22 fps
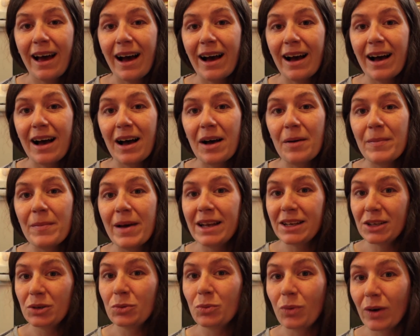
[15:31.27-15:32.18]

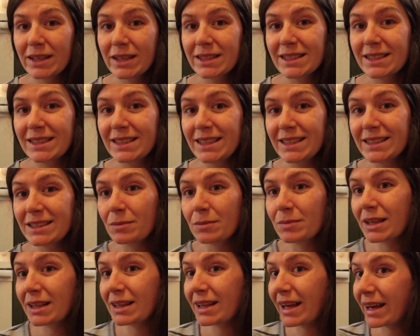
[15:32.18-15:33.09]
and you want to see
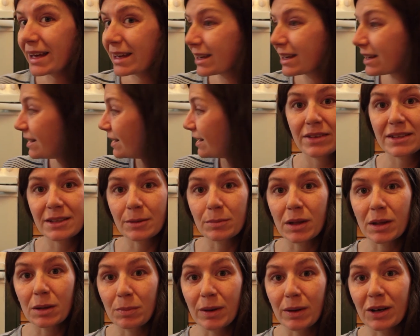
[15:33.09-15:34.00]

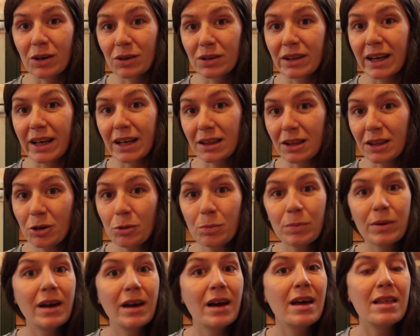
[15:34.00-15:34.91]
something bigger like
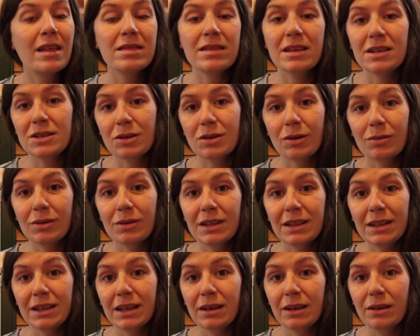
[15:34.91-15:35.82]
Loop, then
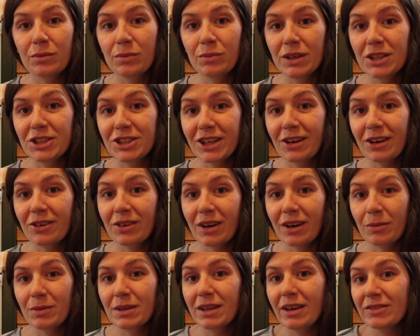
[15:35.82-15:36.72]
totally reach out. I
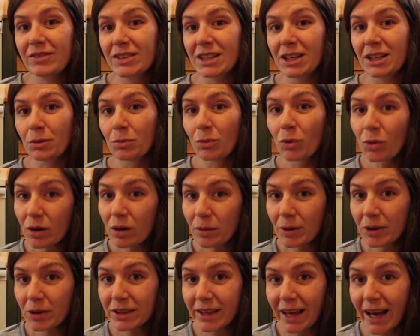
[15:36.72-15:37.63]
would love to hear more
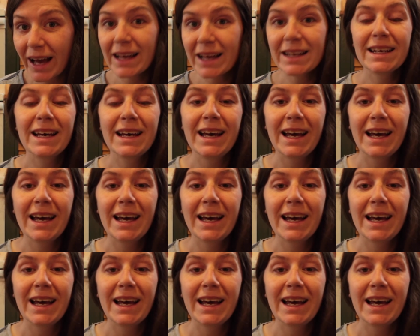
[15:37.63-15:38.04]
about that.